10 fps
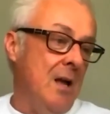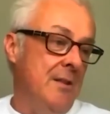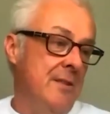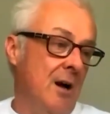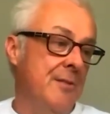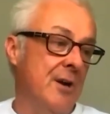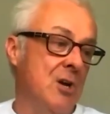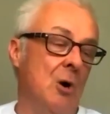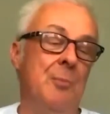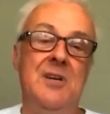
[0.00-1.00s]
other
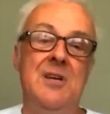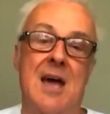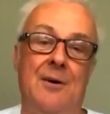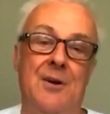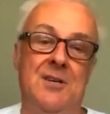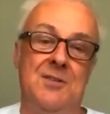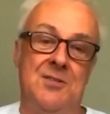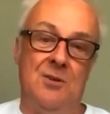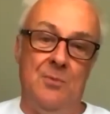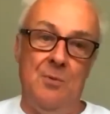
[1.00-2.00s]
comedy characters
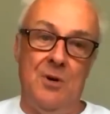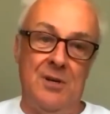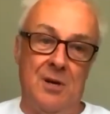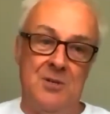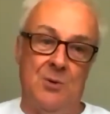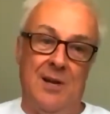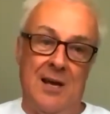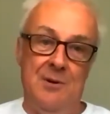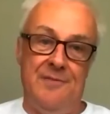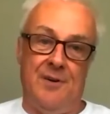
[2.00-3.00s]
that we weren't going to
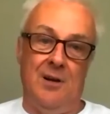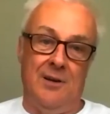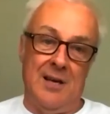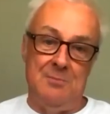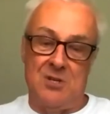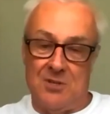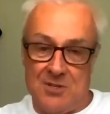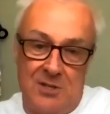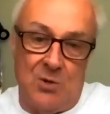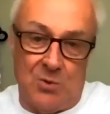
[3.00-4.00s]
allow in file names because
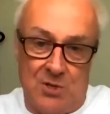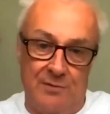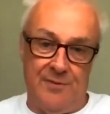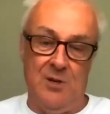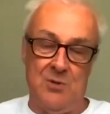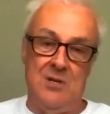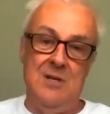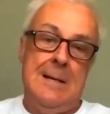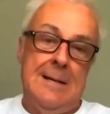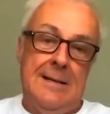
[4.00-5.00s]
they'd cause confusion.
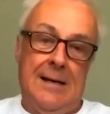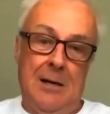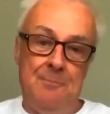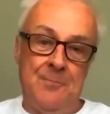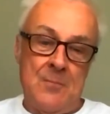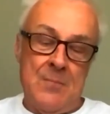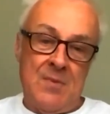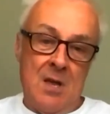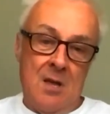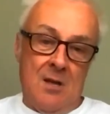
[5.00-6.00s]

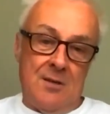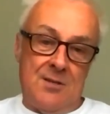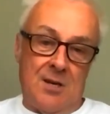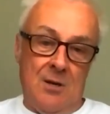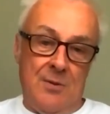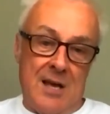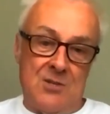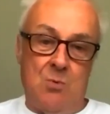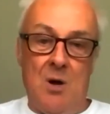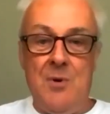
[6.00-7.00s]
So
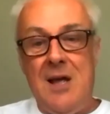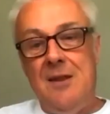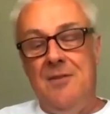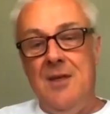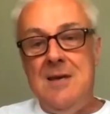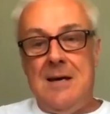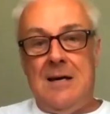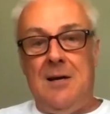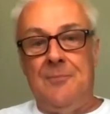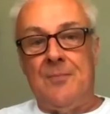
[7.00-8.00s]
that's why we had
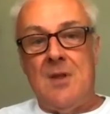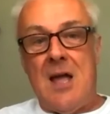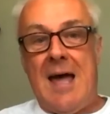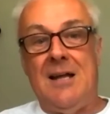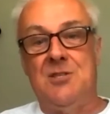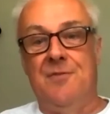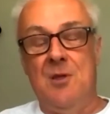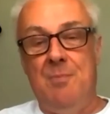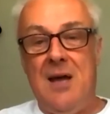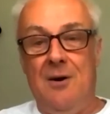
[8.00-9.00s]
the hat for the
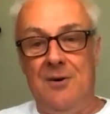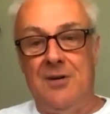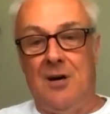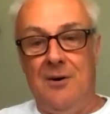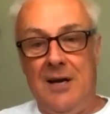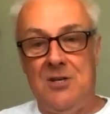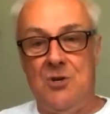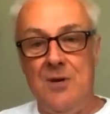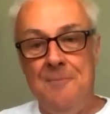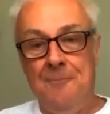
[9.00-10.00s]
parent directory.